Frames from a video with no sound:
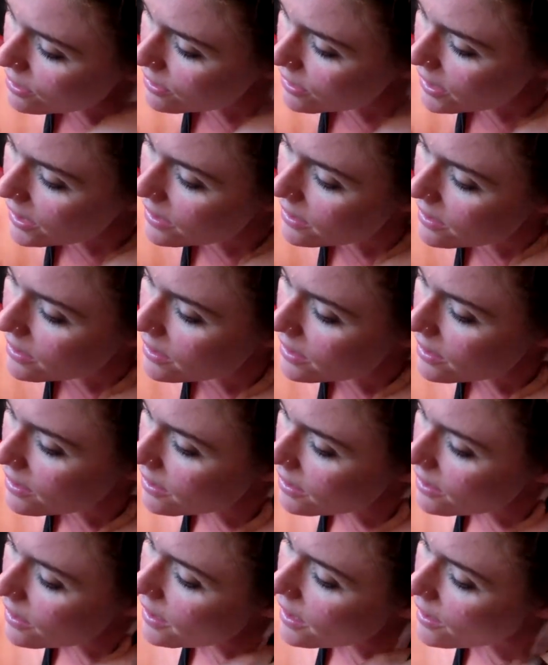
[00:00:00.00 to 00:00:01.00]
created,
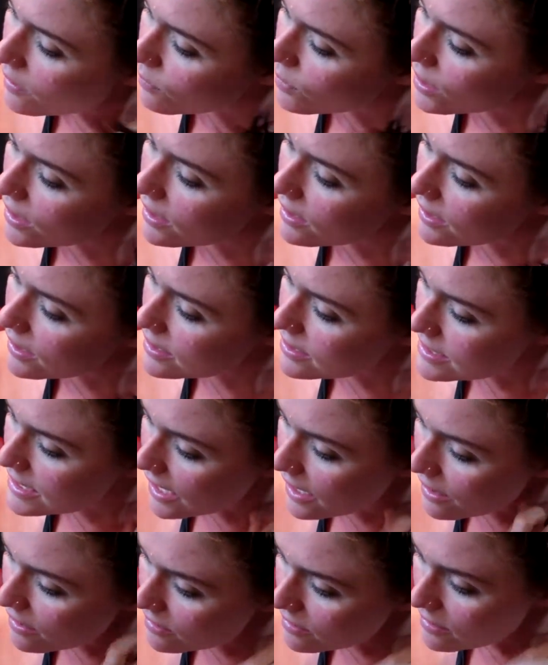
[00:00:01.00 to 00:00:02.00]
and working it
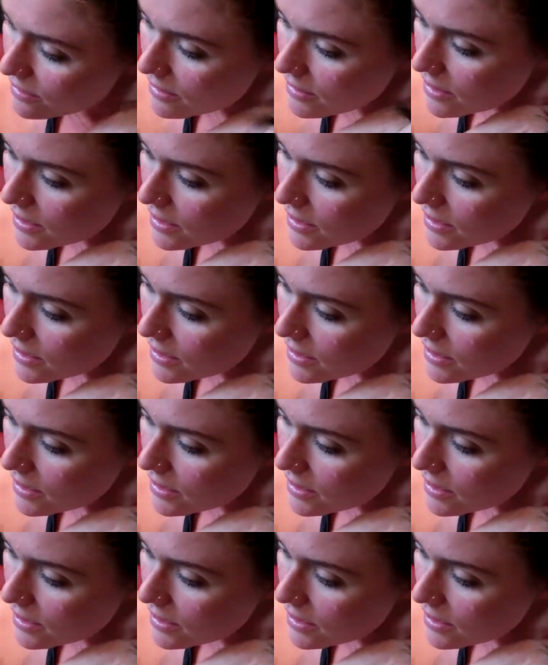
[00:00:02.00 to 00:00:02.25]
down